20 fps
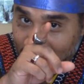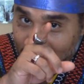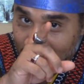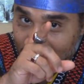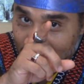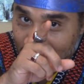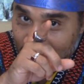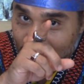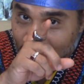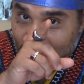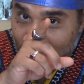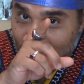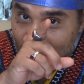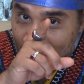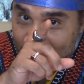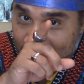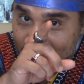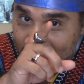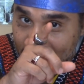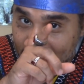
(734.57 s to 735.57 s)
You know what
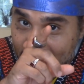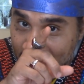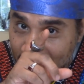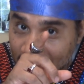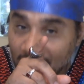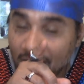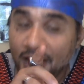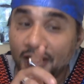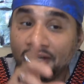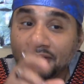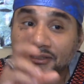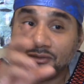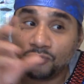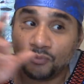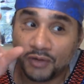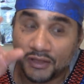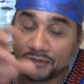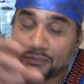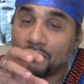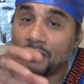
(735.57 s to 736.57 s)
I'm saying?
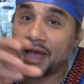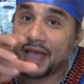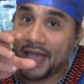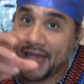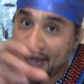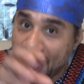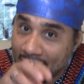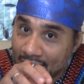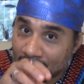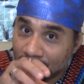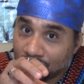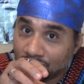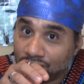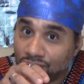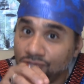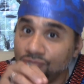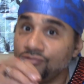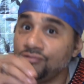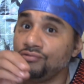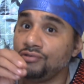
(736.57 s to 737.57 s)
With my
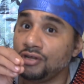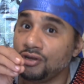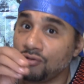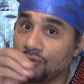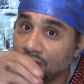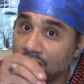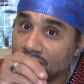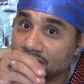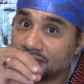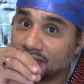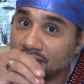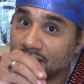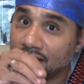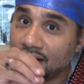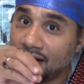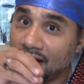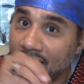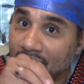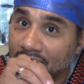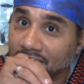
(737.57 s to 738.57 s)
attitude and all this other
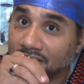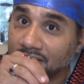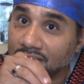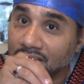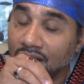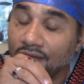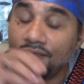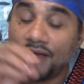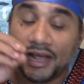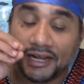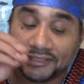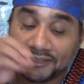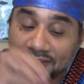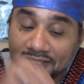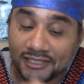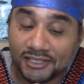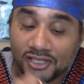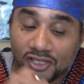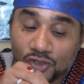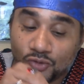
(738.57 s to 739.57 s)
kind of stuff. And
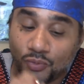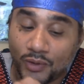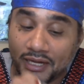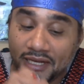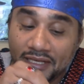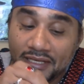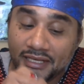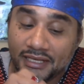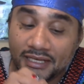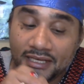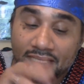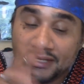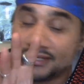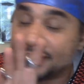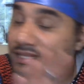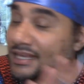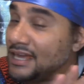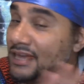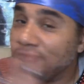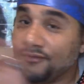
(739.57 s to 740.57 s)
this is what he
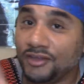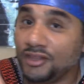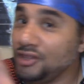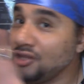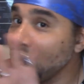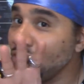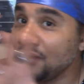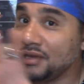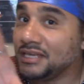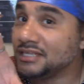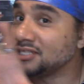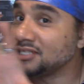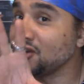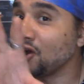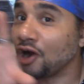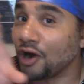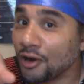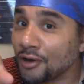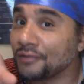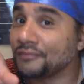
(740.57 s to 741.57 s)
is. Even though he's an
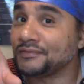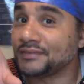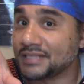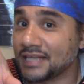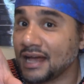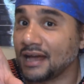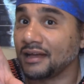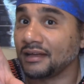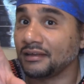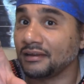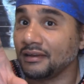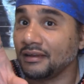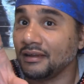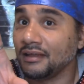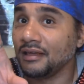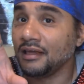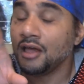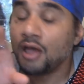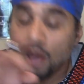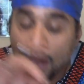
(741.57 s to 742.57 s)
earth sign,
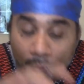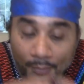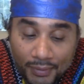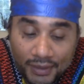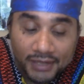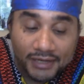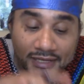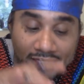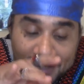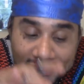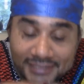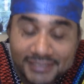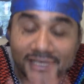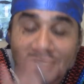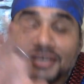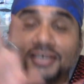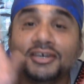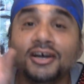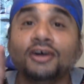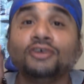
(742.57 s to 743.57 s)
but he's a
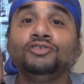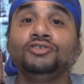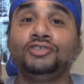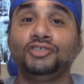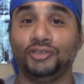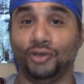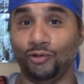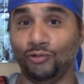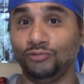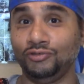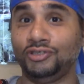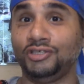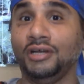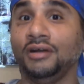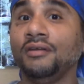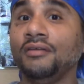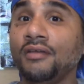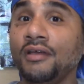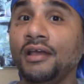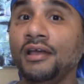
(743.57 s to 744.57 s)
young
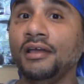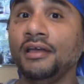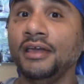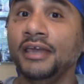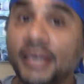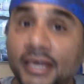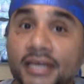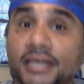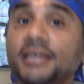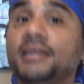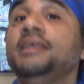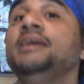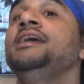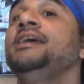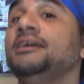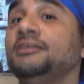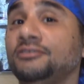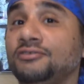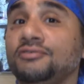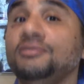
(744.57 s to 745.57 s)
soldier. He can
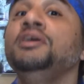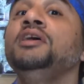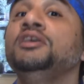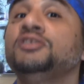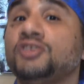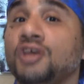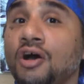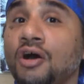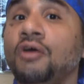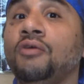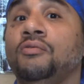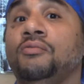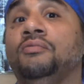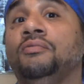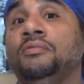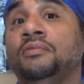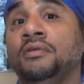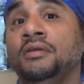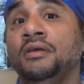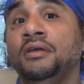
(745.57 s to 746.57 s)
handle his own.
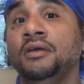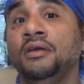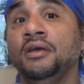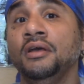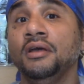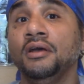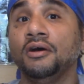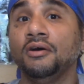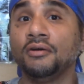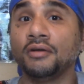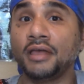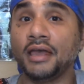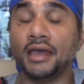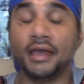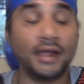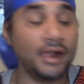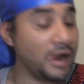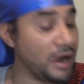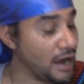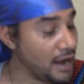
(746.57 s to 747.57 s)

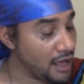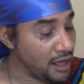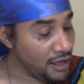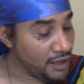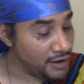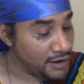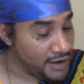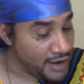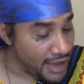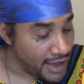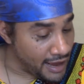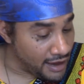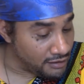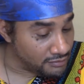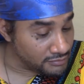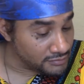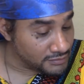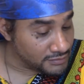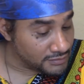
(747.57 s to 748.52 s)
Okay? Now,